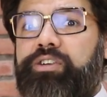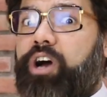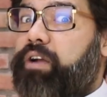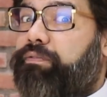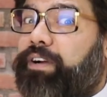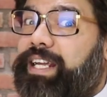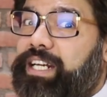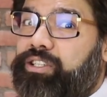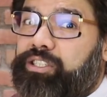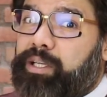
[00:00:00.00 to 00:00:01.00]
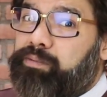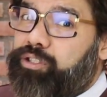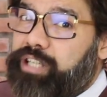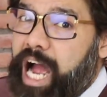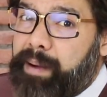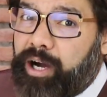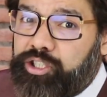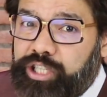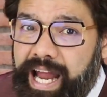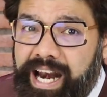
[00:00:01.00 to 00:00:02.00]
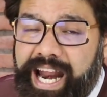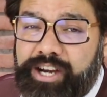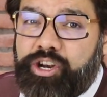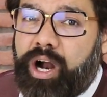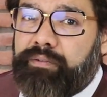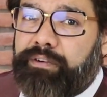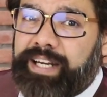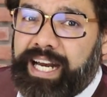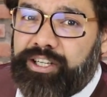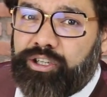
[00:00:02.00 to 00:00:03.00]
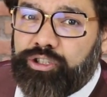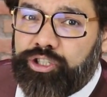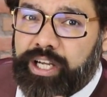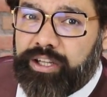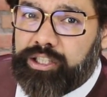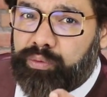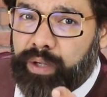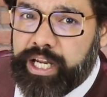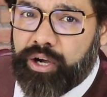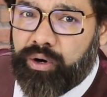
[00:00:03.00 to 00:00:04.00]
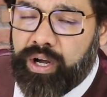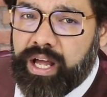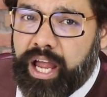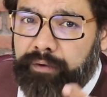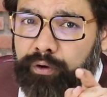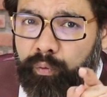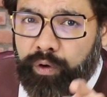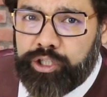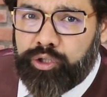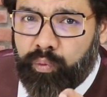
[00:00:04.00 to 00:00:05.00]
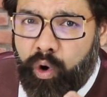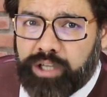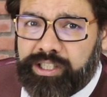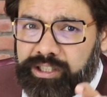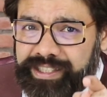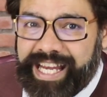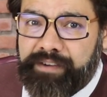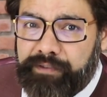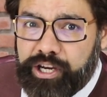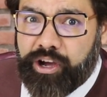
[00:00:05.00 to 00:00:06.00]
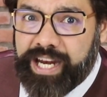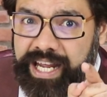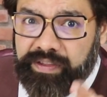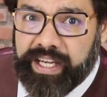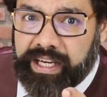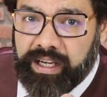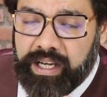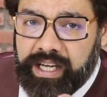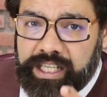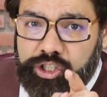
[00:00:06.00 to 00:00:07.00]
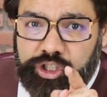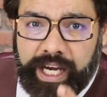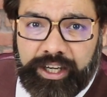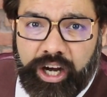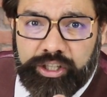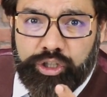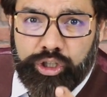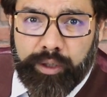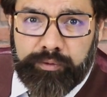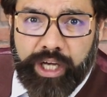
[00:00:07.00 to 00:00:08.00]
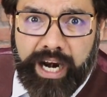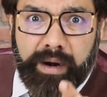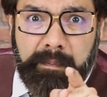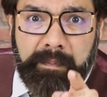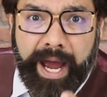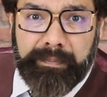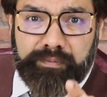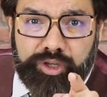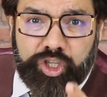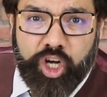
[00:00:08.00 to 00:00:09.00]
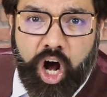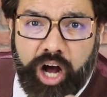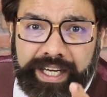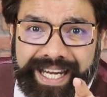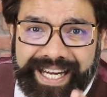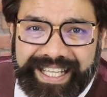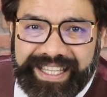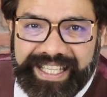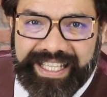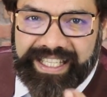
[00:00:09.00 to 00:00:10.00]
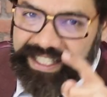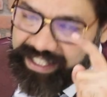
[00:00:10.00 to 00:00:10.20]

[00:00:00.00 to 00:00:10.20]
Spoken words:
don't forget to subscribe our channel and don't forget to share this video. If you wish to watch the same video in Hindi, check our YouTube channel Pep Talk Hindi.